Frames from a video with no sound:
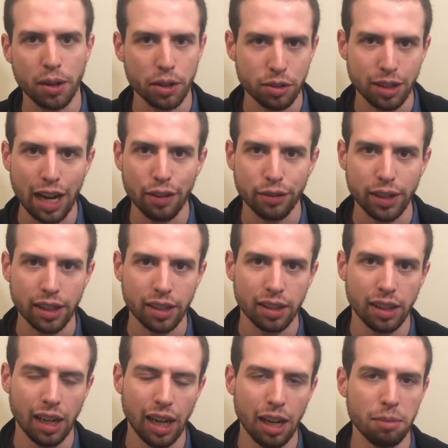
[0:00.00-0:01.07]
traffic
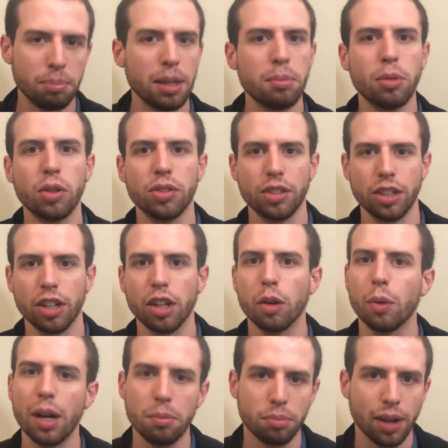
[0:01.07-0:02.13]
and be more secure
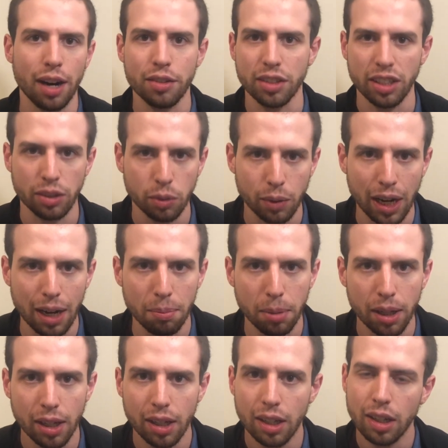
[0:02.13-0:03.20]
when browsing the web.
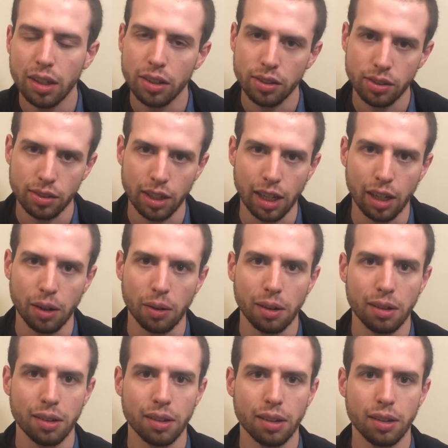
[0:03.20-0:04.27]
So
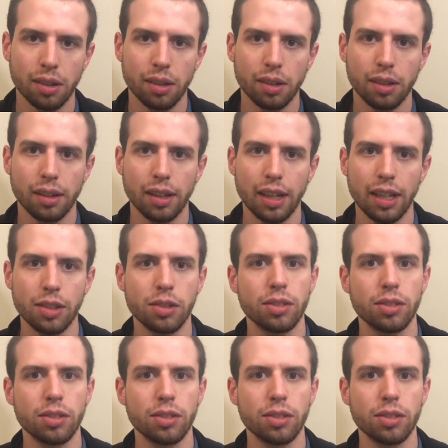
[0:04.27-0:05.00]
it's